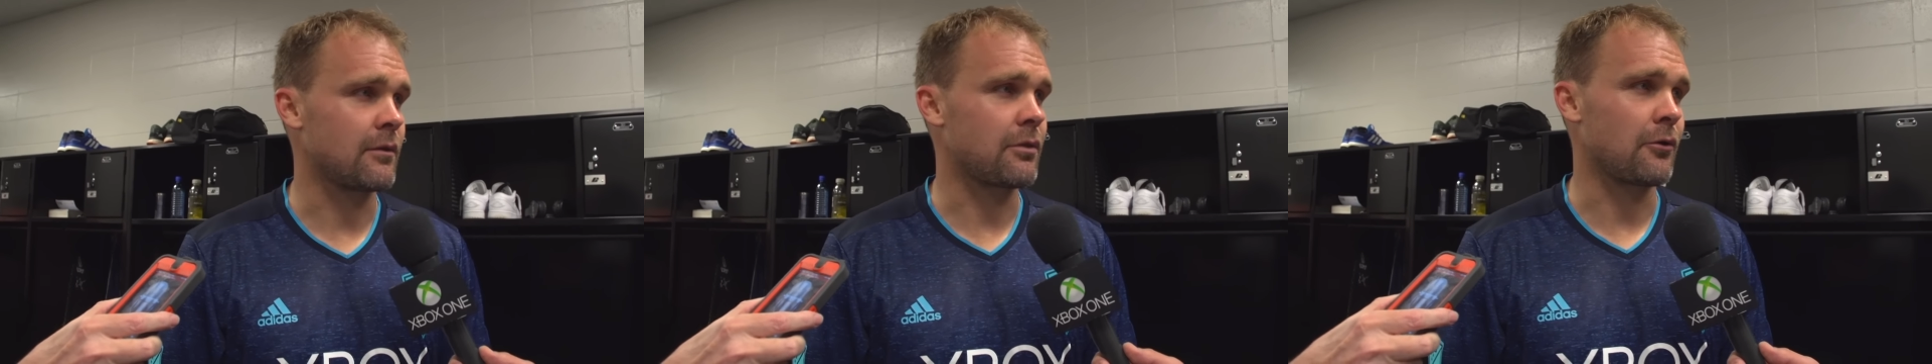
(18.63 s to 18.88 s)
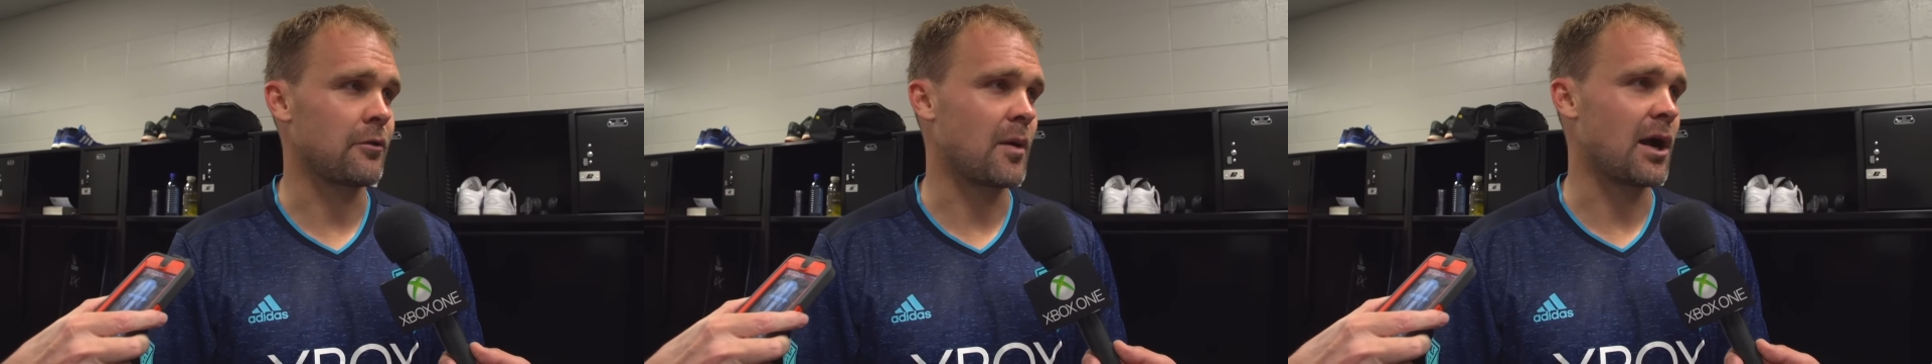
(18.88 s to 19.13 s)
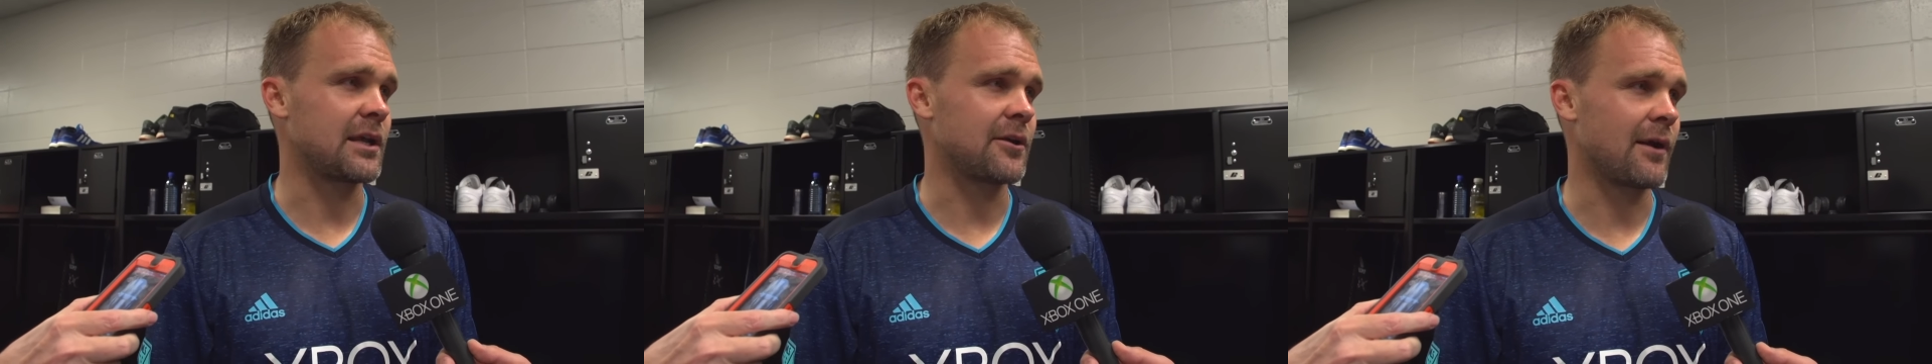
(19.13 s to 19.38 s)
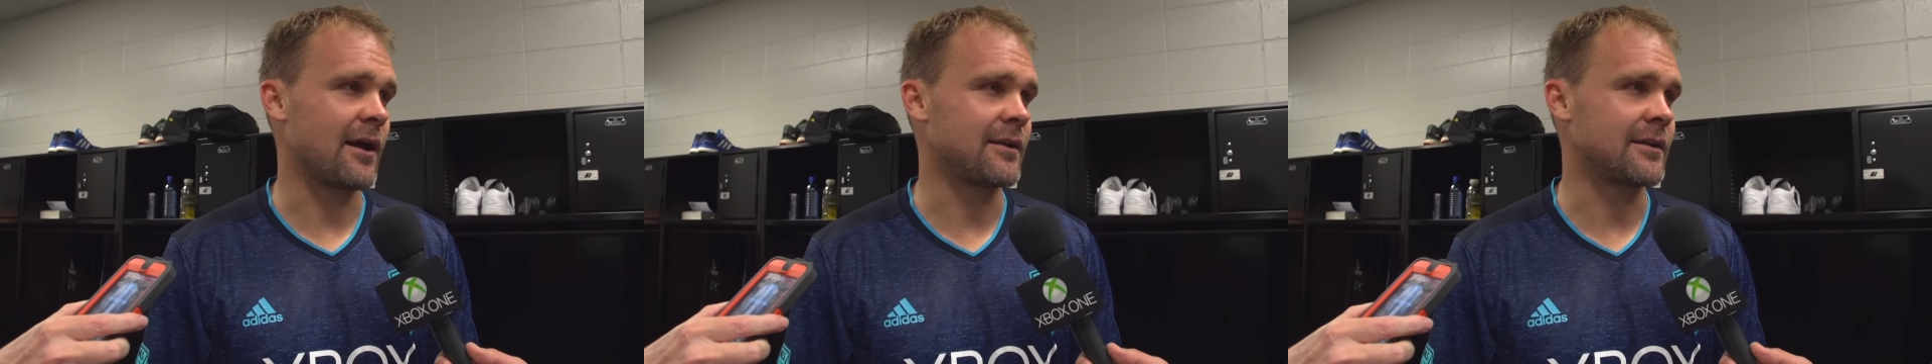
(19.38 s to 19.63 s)
throw the body
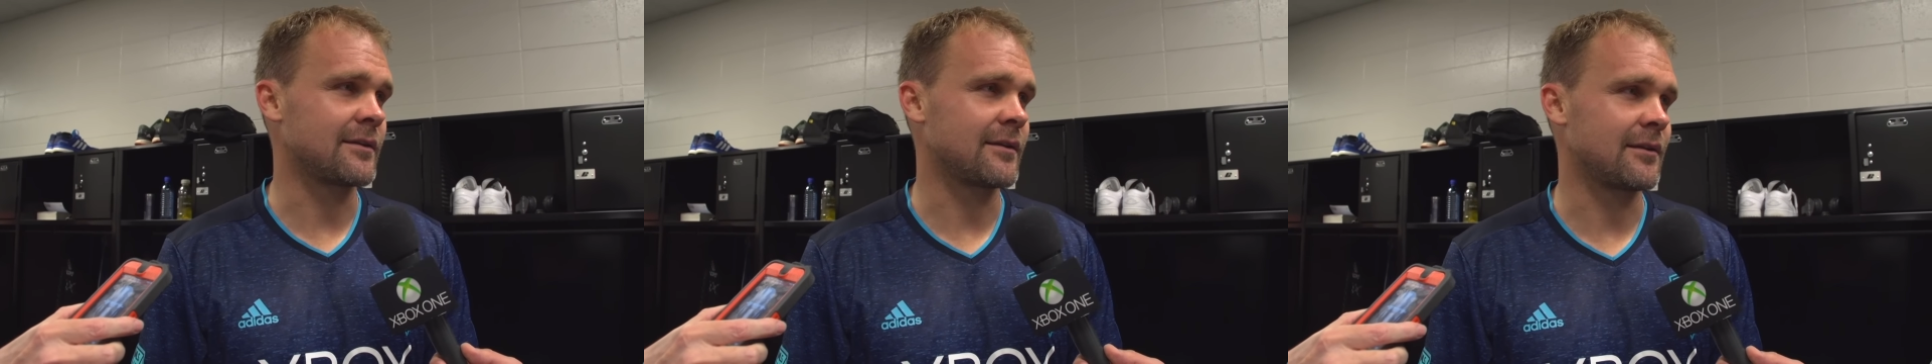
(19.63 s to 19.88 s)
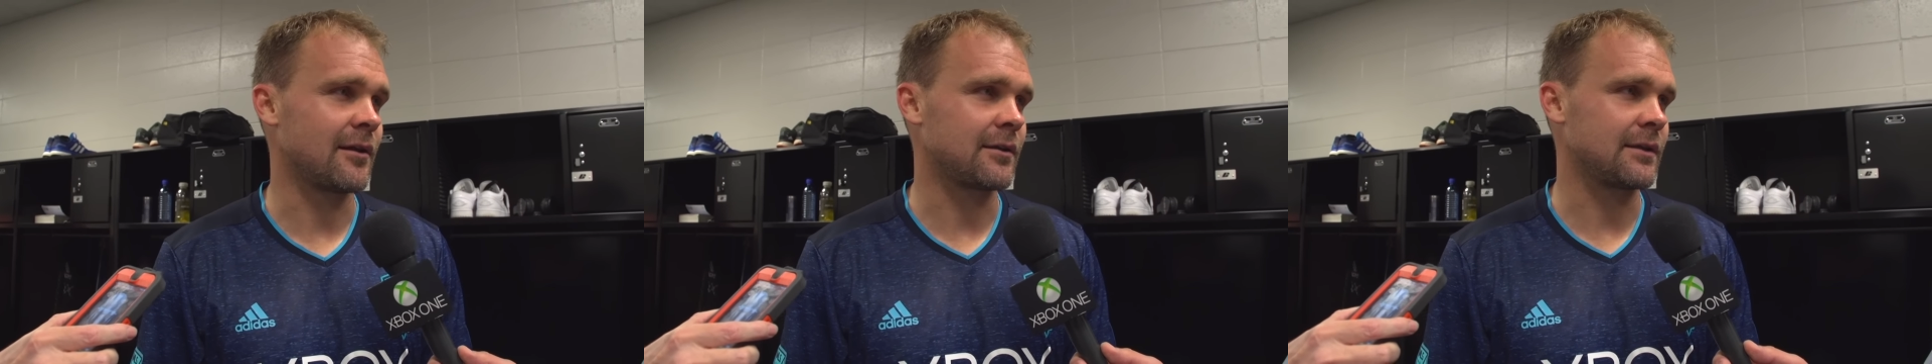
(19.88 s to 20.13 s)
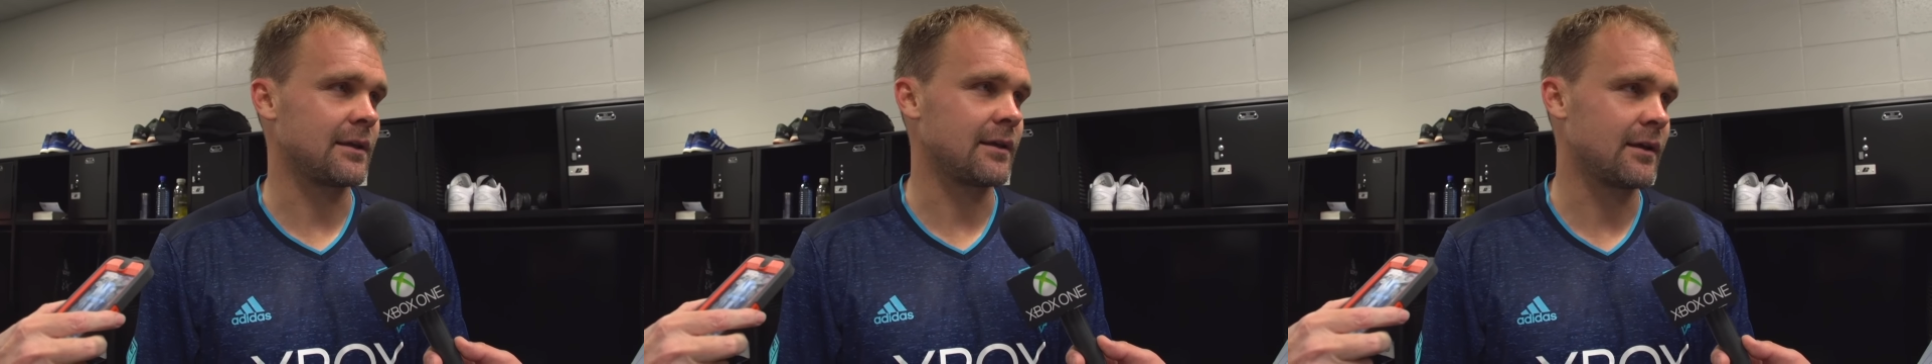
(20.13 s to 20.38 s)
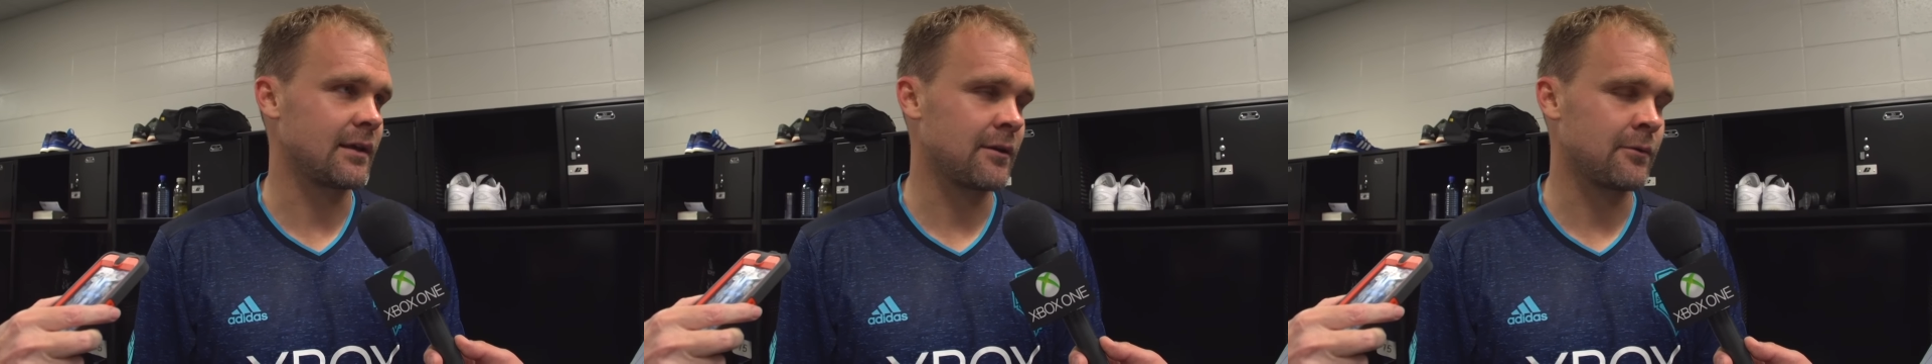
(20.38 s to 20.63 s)
around and, and luckily
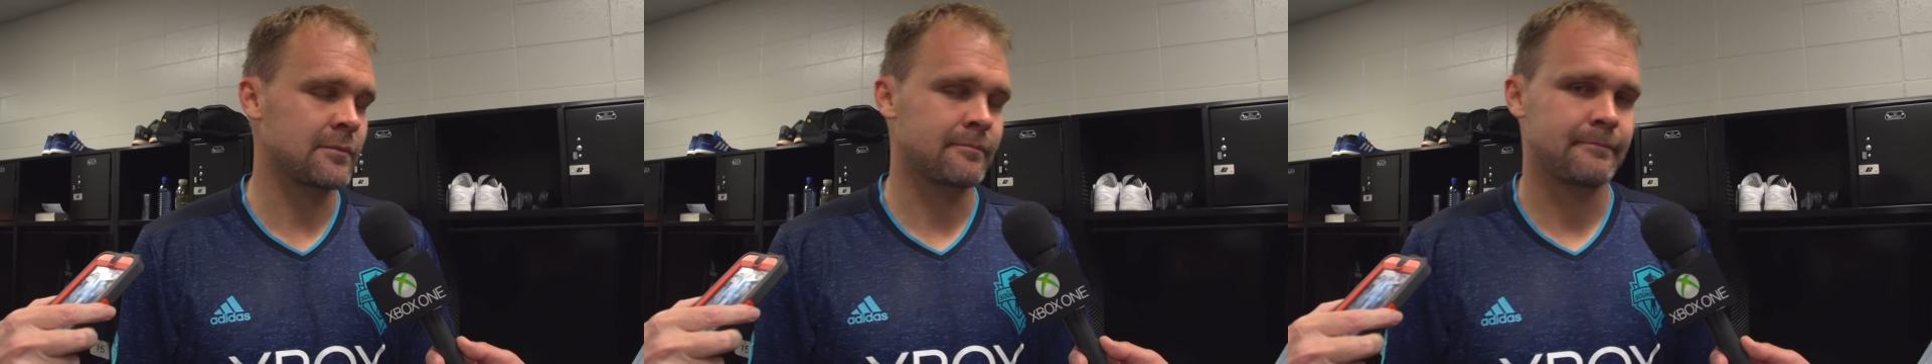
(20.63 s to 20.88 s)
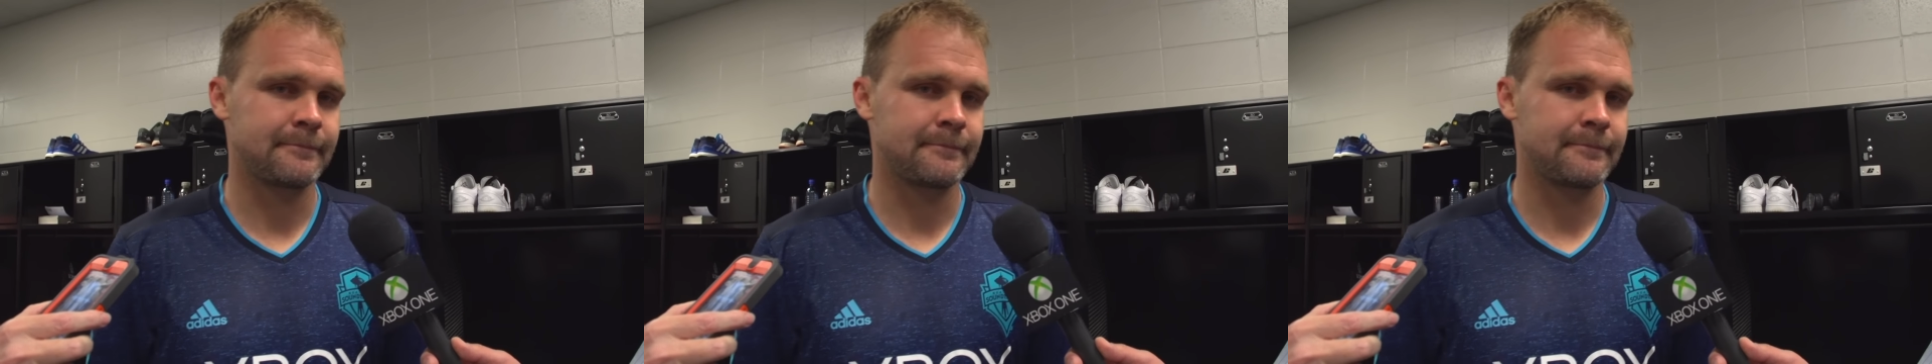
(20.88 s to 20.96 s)
uh, get one.